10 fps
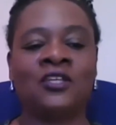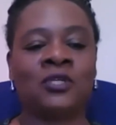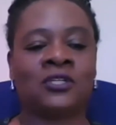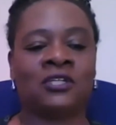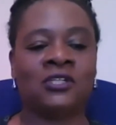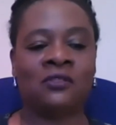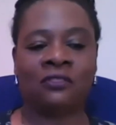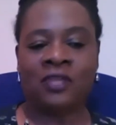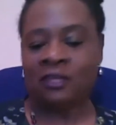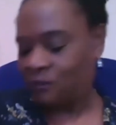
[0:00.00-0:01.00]
because I don't
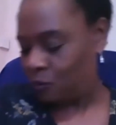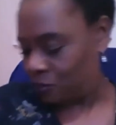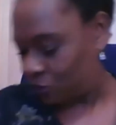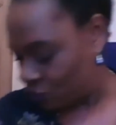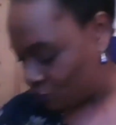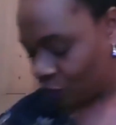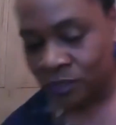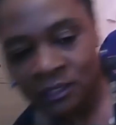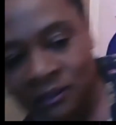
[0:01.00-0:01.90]
think, oops, just dropped it.